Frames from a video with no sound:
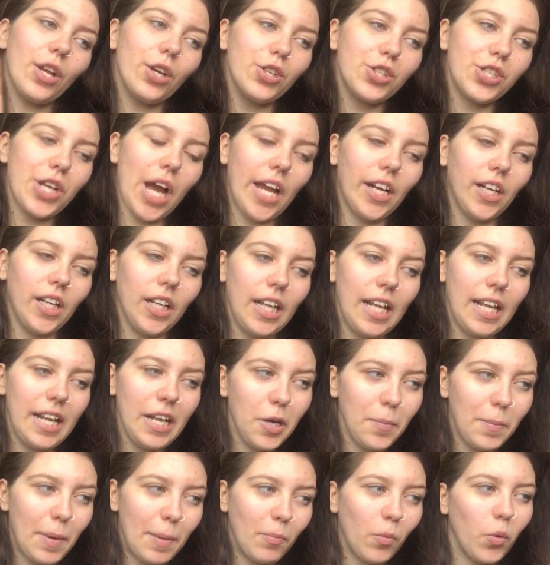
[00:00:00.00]
channel a
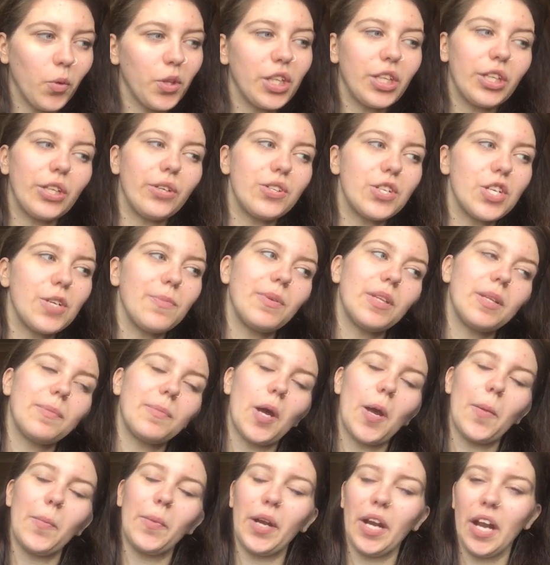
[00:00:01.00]
little bit more than YouTube at the
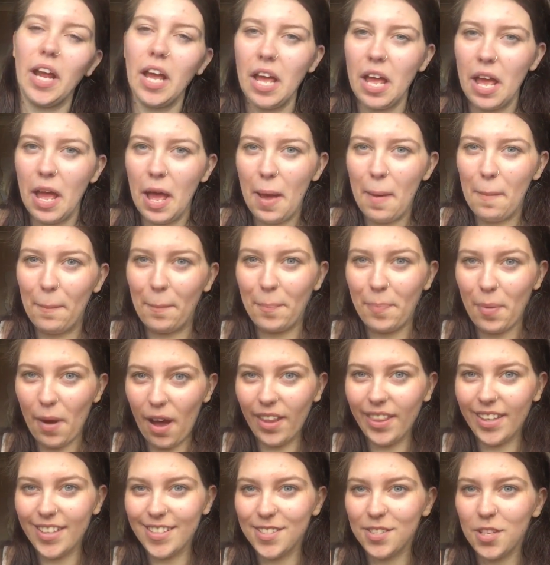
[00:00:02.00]
moment,
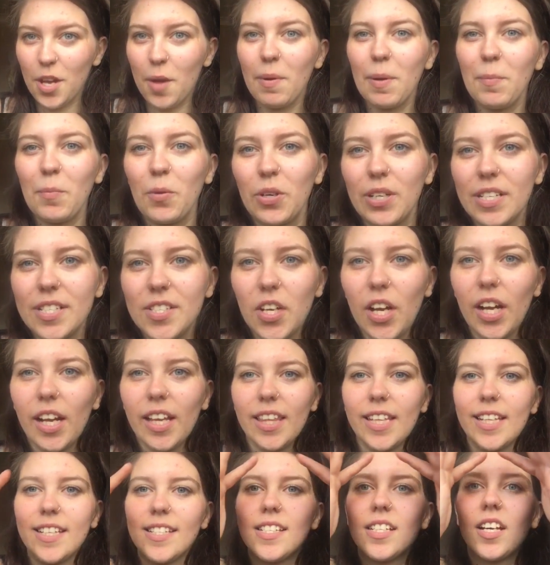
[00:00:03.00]
but there's so many more exciting
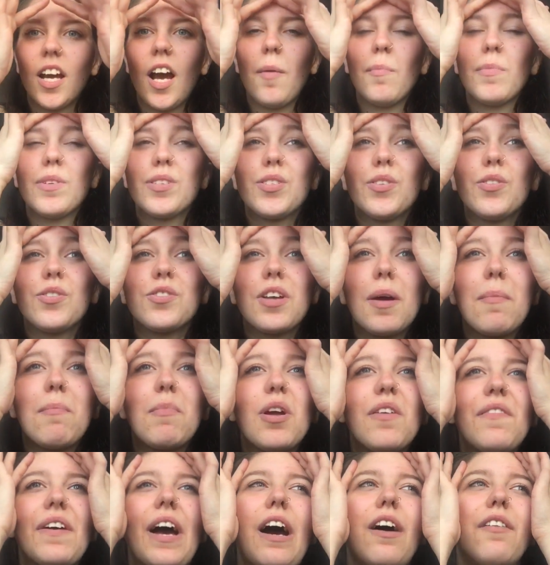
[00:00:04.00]
things to come as soon as I
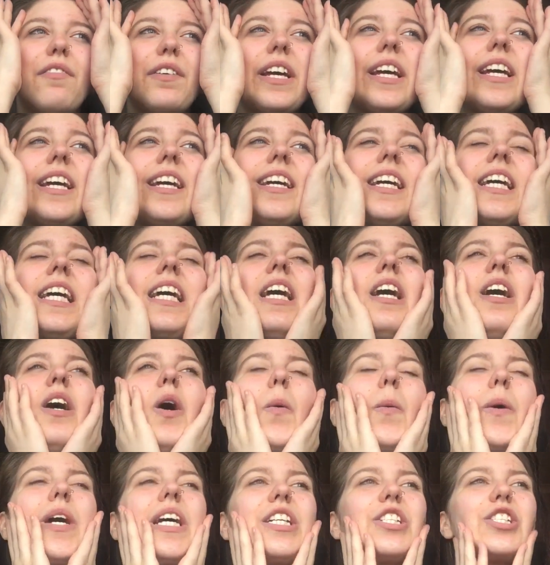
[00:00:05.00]
move out of here,
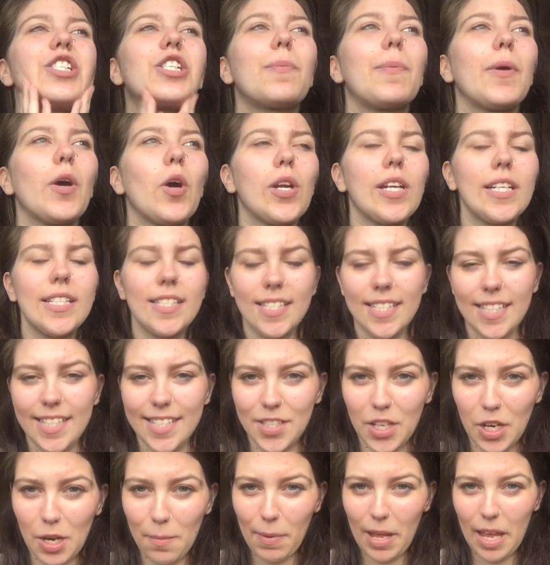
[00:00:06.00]
which to be honest
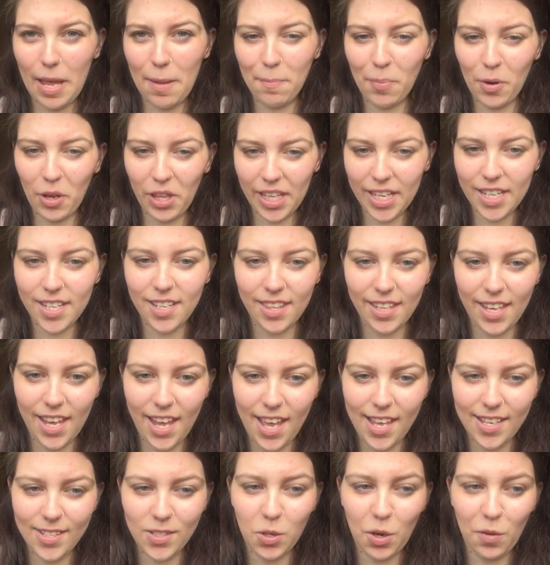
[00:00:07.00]
is going to be by the end of the
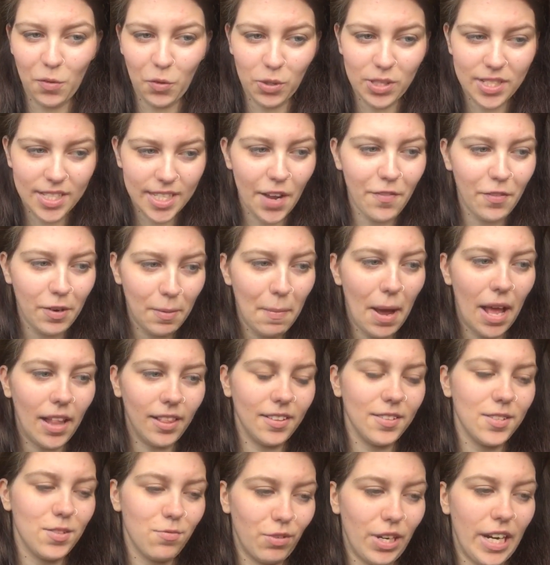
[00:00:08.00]
year. So I've got 7
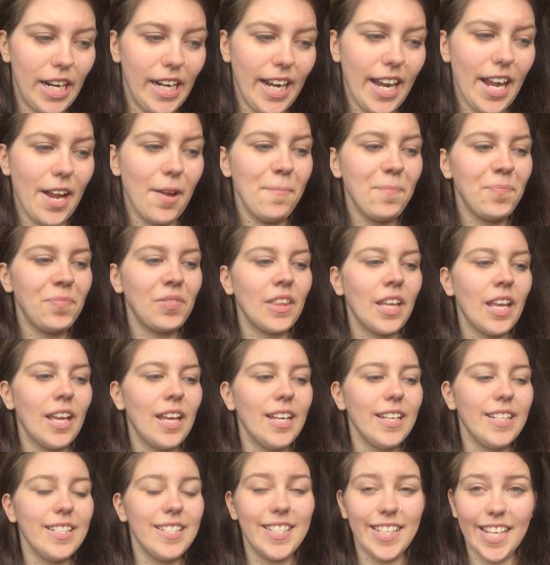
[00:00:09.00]
months really
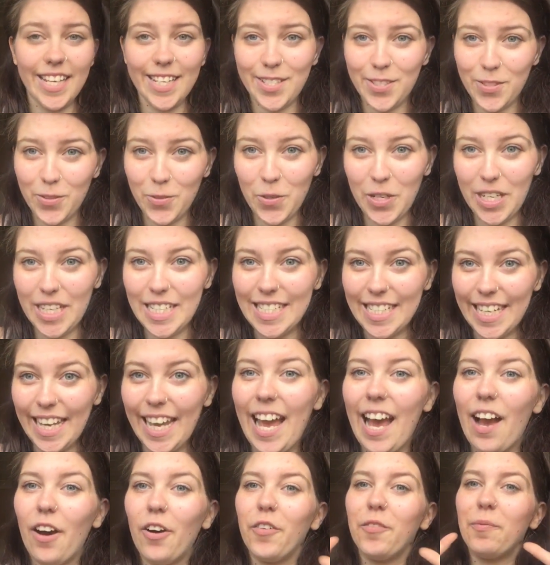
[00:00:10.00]
to get sorted, to
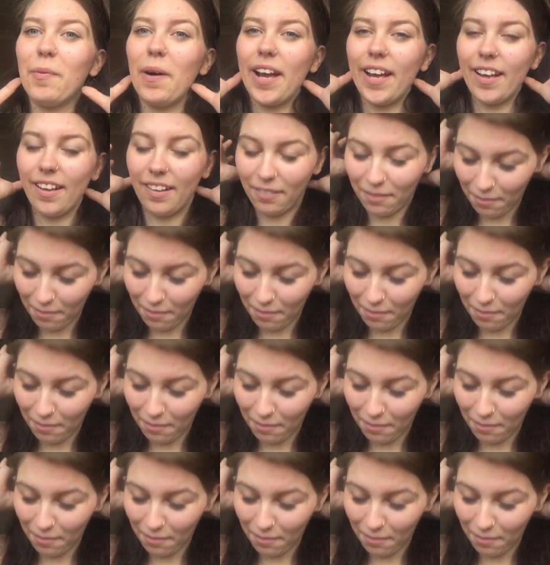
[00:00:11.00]
get out of my